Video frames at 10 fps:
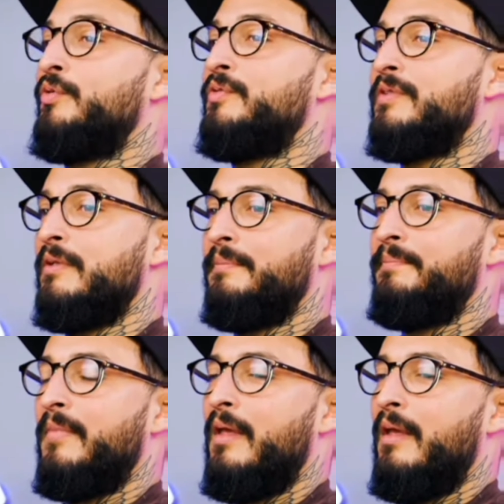producer.
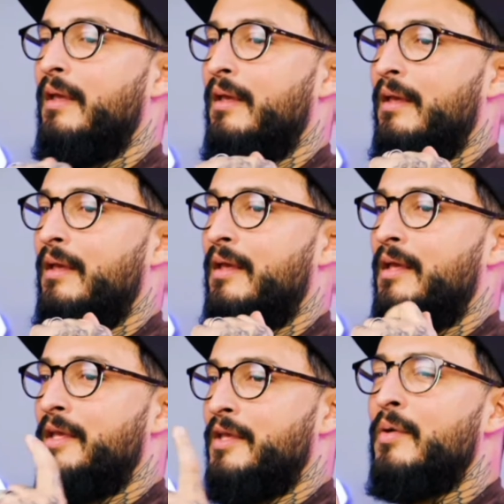
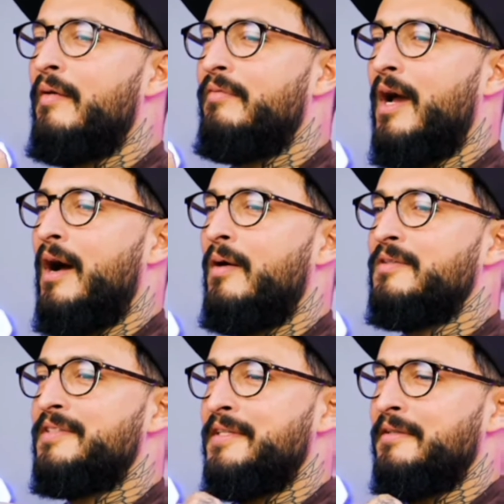You have
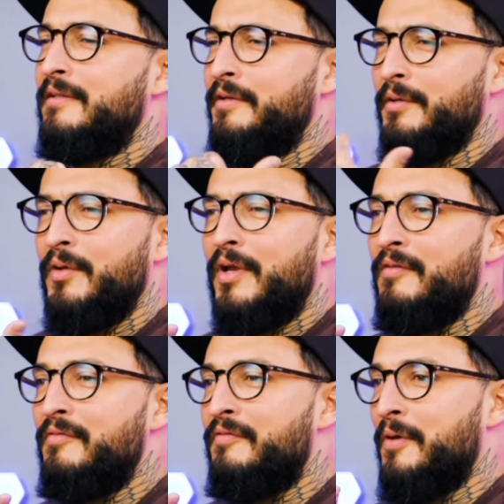now seen the new
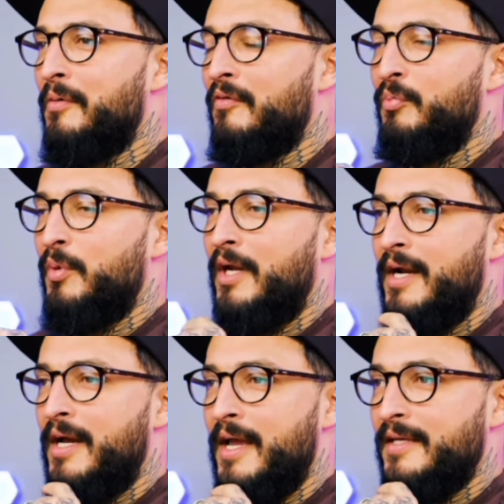looking feel of
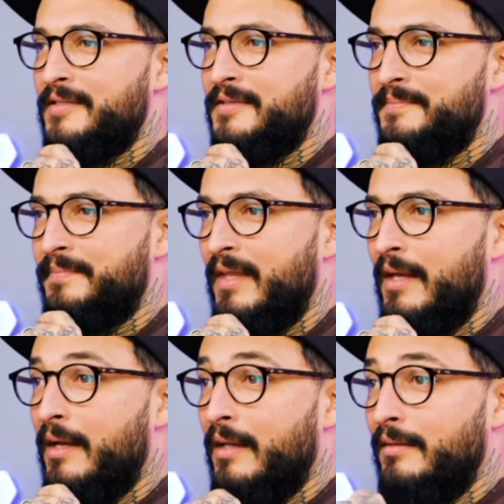Planet IX.
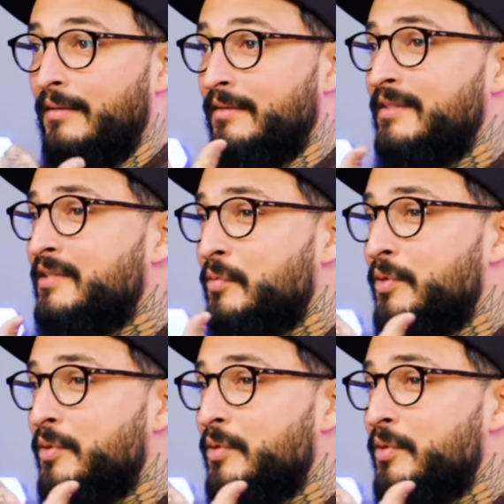This is the